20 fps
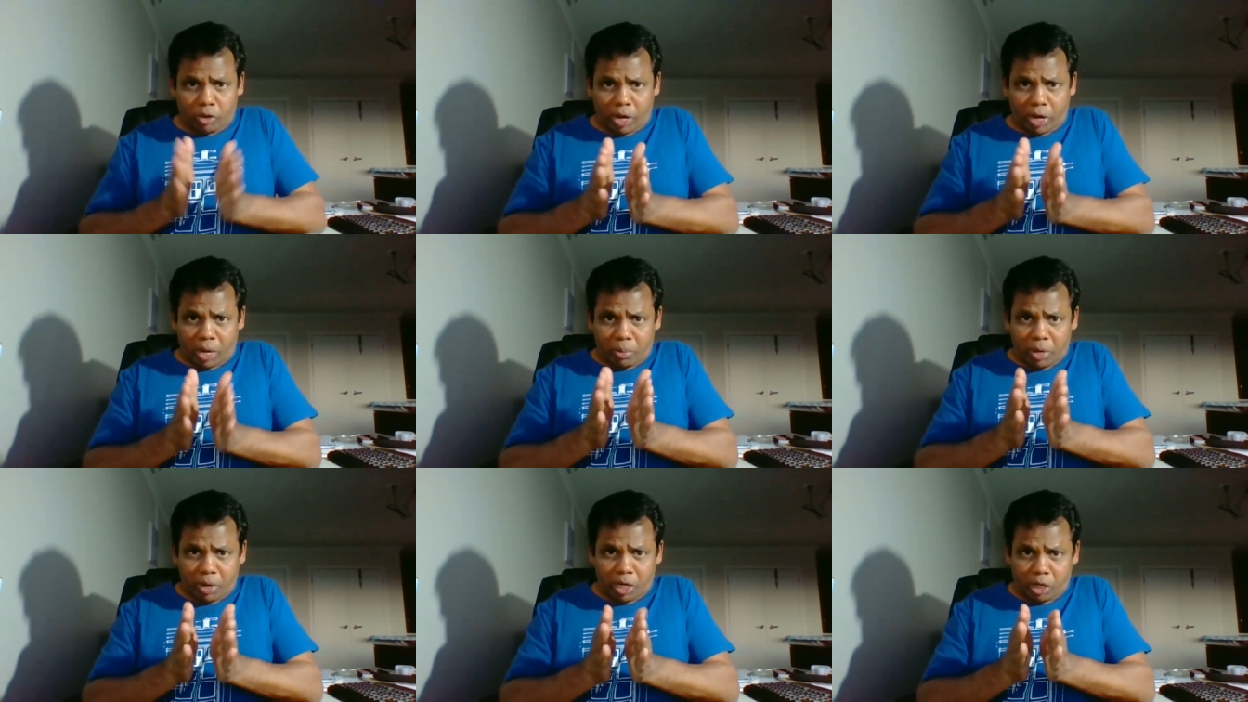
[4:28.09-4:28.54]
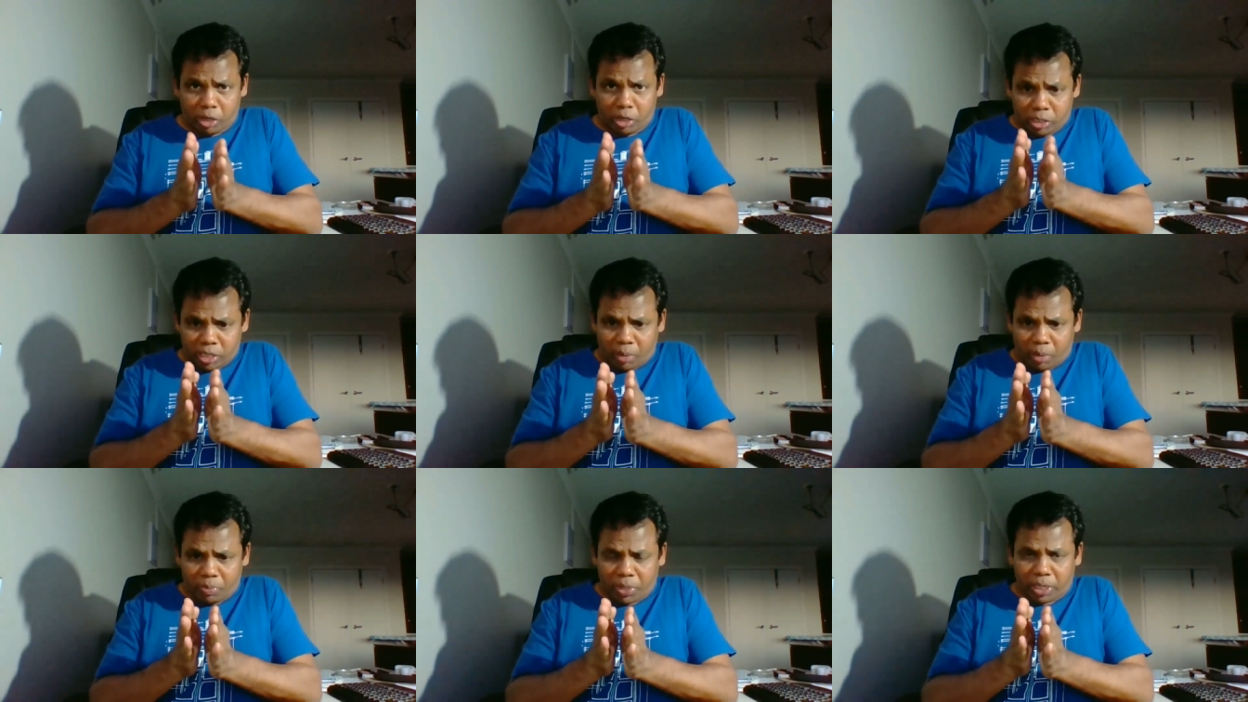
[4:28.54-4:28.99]
to recommend
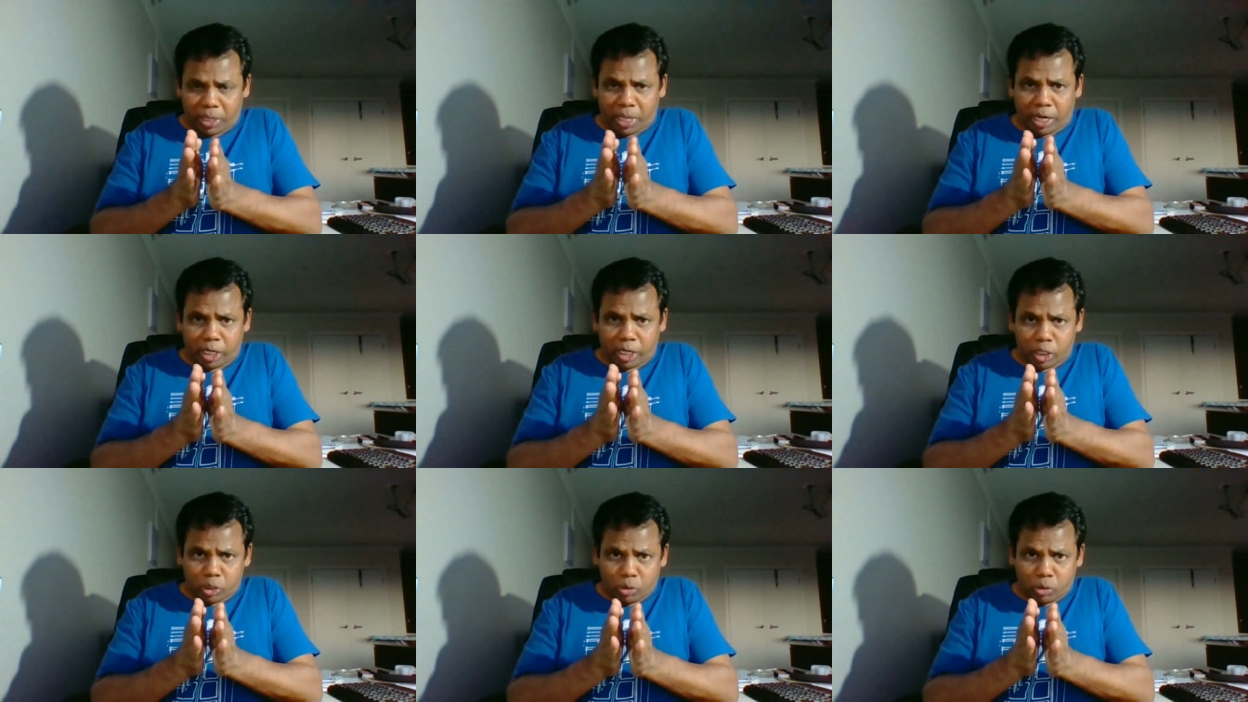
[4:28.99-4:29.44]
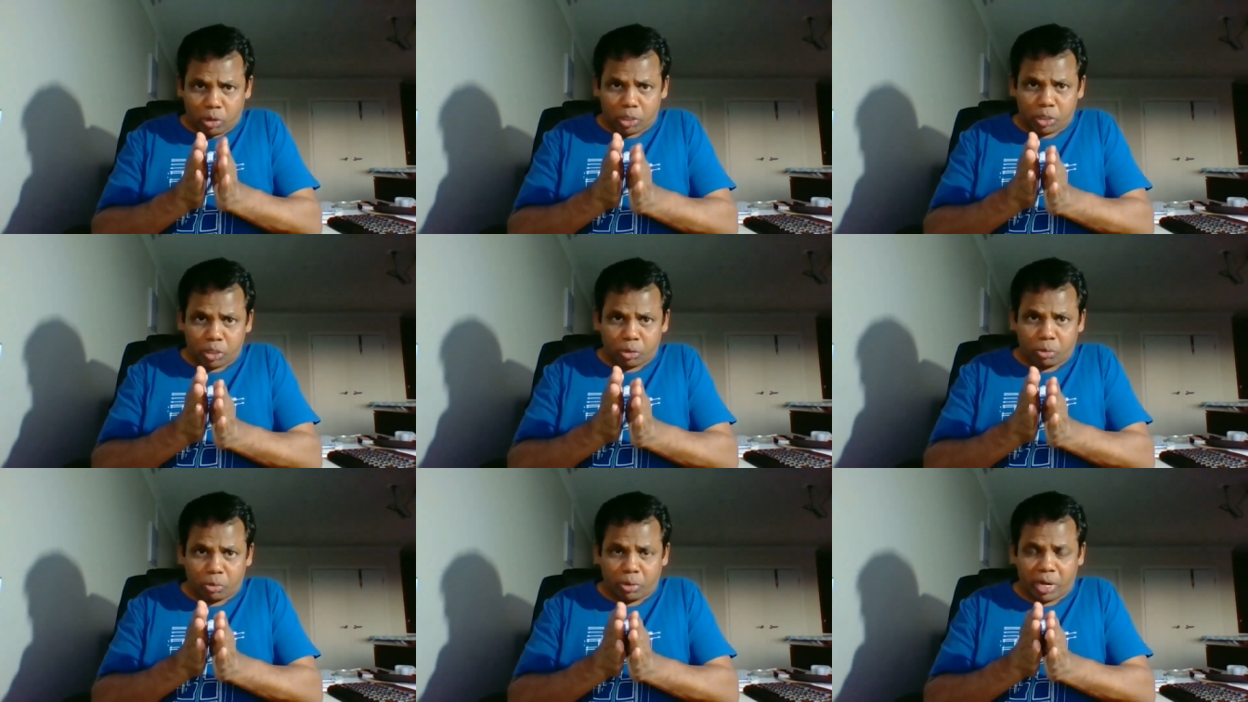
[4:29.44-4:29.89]
here something that is
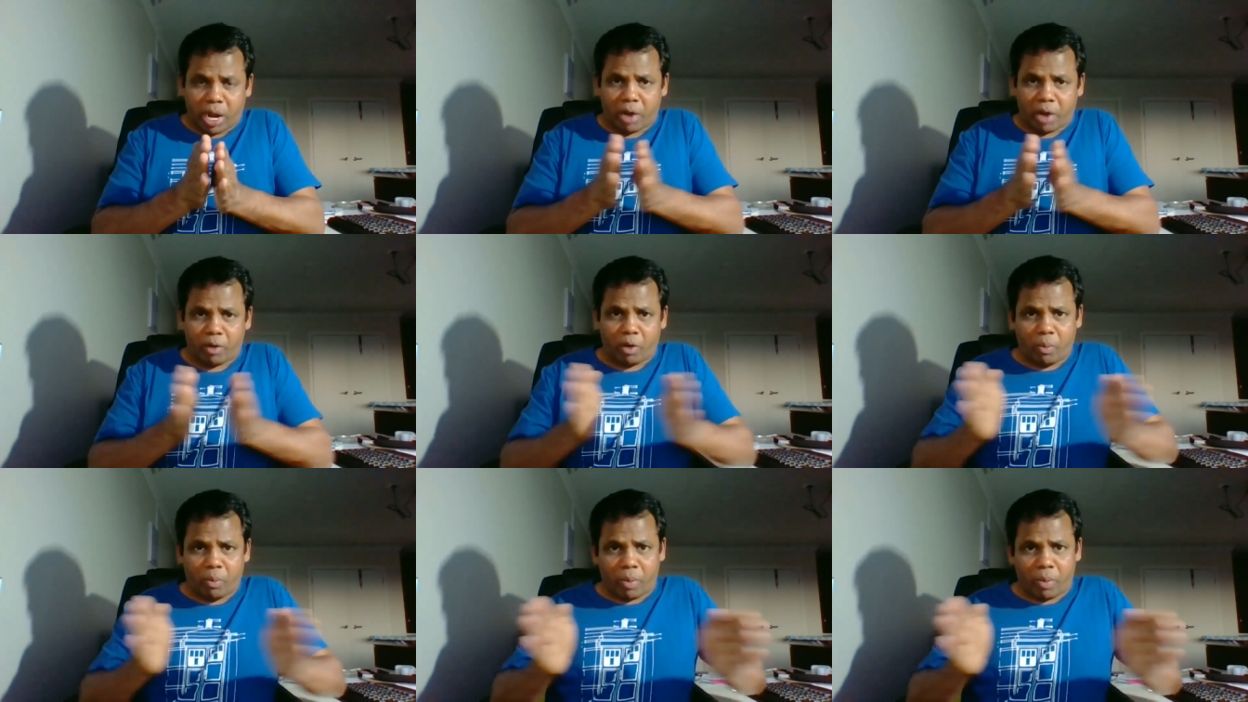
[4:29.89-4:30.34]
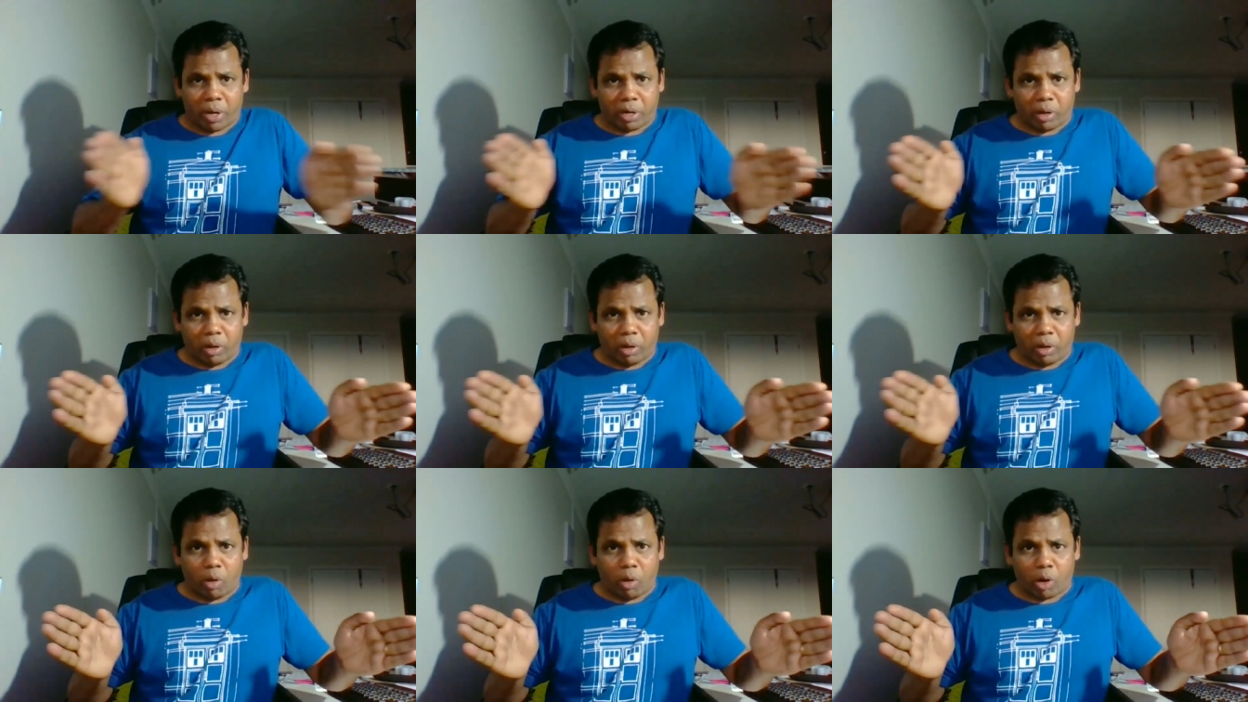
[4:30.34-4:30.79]
not too narrow
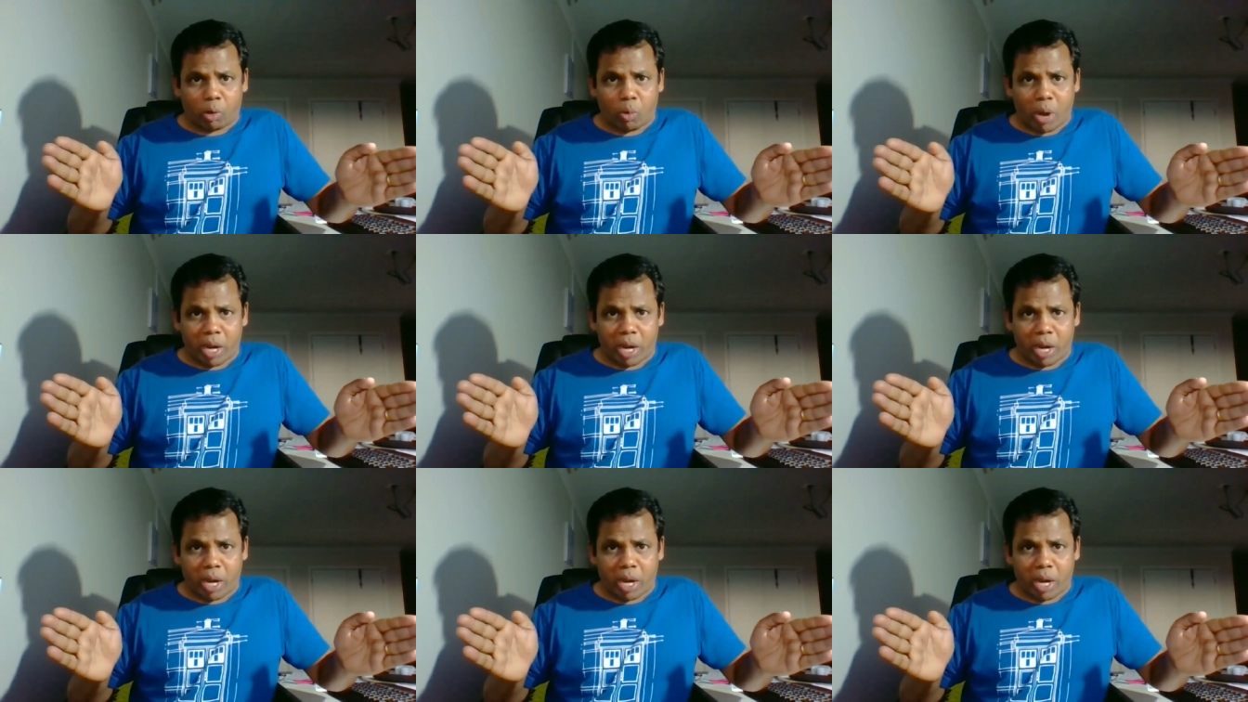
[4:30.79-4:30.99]
but a lot